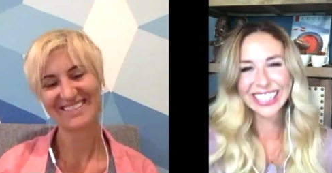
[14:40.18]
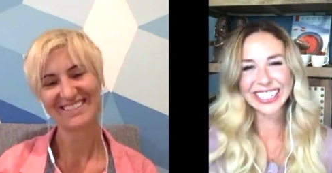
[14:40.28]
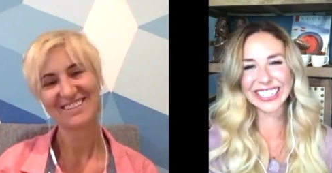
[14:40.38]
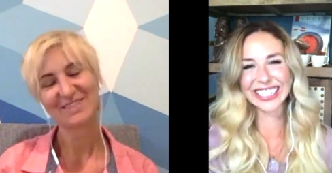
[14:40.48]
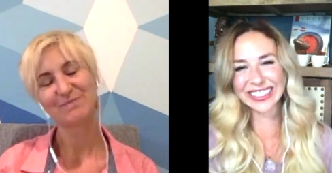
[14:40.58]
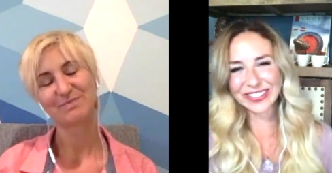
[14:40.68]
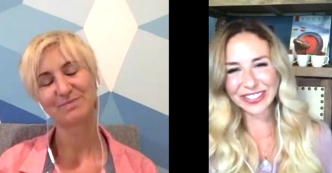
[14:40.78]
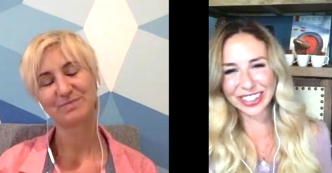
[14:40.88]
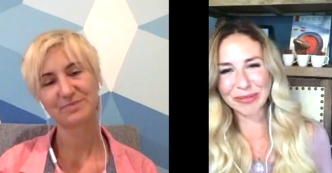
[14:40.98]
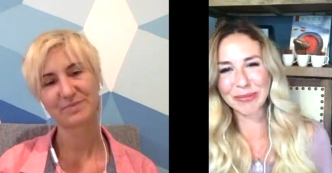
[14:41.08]
Speaker 1: it is.
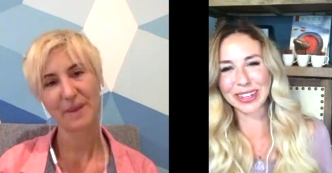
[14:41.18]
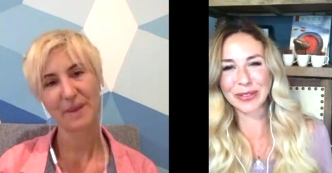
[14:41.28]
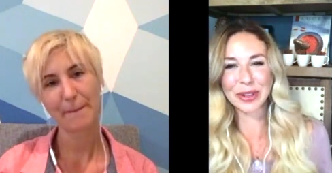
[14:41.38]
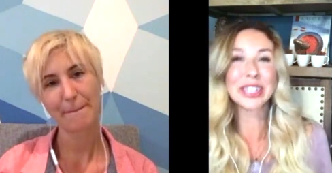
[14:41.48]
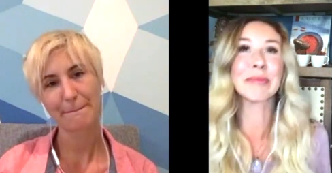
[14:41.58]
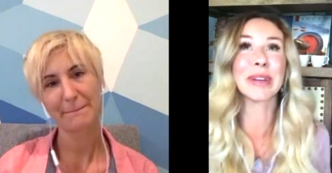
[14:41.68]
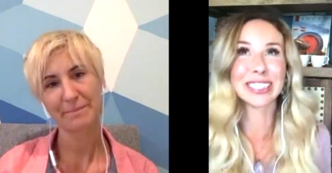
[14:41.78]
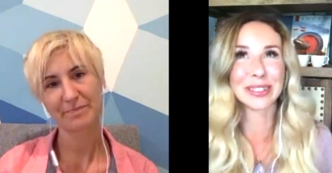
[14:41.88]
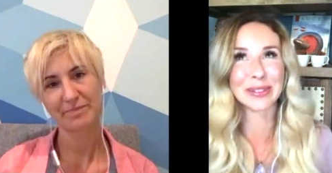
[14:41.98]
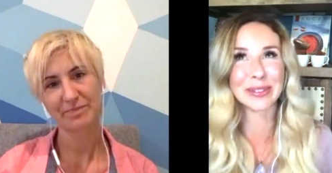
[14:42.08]
We can make we can
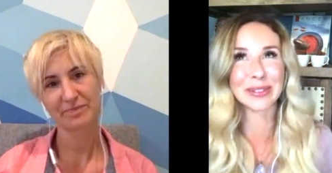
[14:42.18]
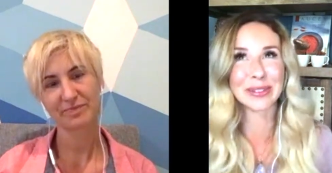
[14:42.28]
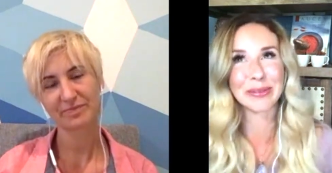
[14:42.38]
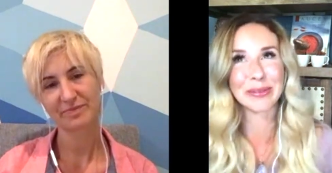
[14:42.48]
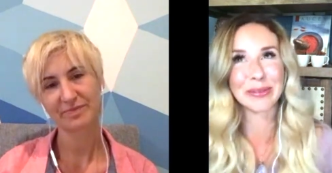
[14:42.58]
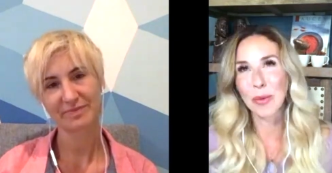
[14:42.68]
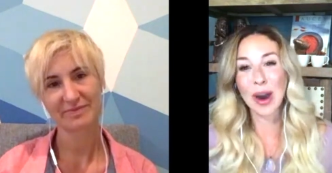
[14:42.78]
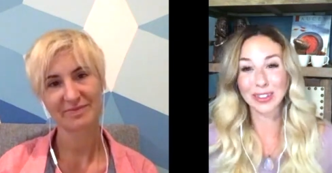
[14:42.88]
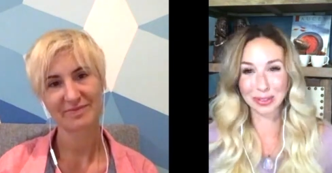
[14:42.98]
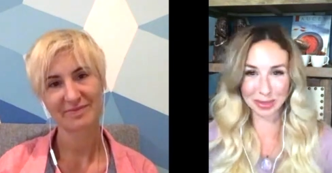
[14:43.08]
make some
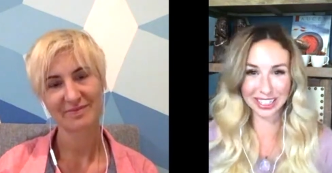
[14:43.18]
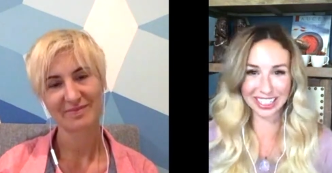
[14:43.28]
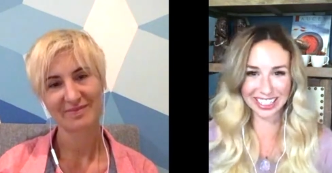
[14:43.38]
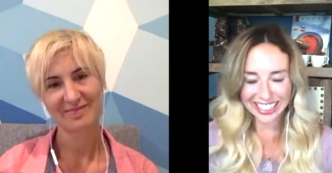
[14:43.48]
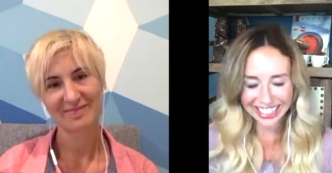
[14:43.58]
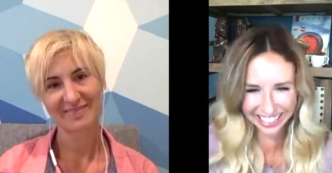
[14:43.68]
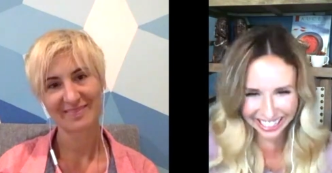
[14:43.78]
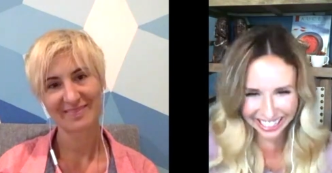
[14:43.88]
wild meaning.